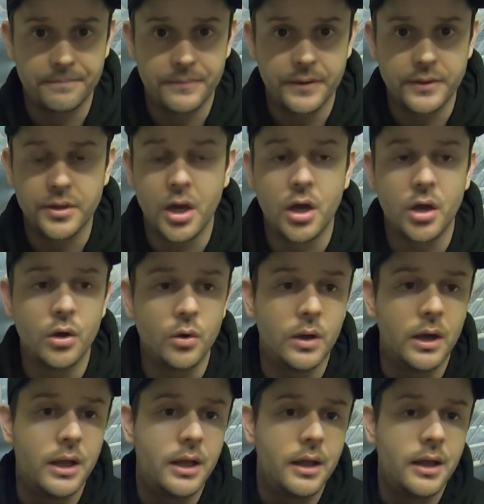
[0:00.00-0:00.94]

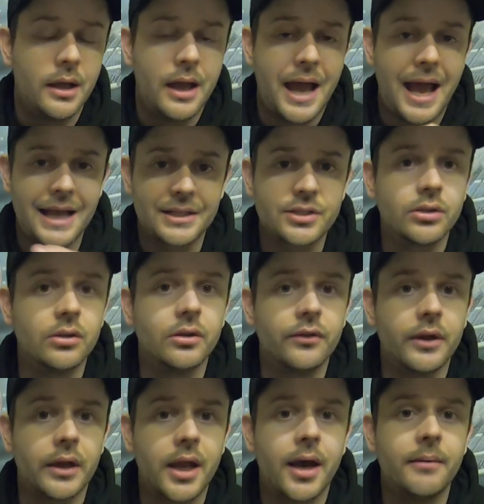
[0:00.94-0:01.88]
No hassle
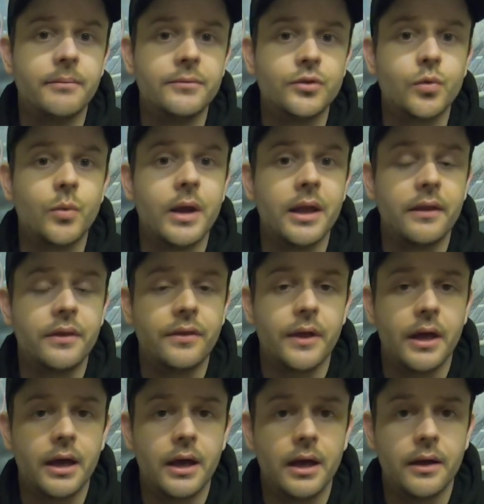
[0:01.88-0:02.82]
that comes with
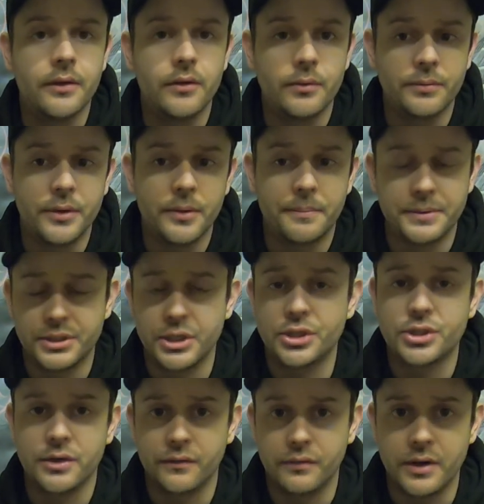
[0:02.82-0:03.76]
uh, the, the
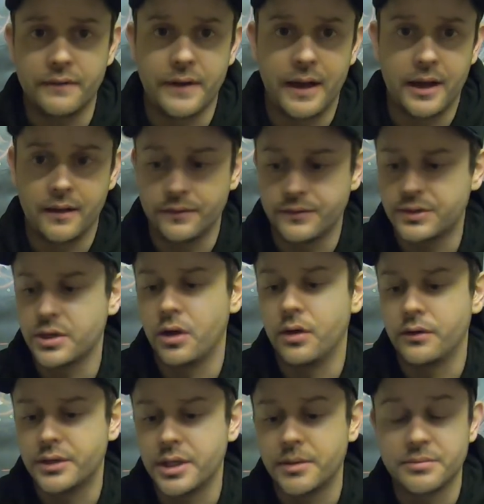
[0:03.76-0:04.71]
position of reed valves
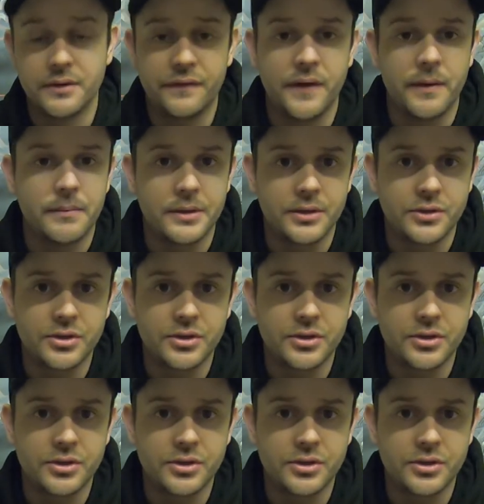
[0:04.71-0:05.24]
on terms of fitment.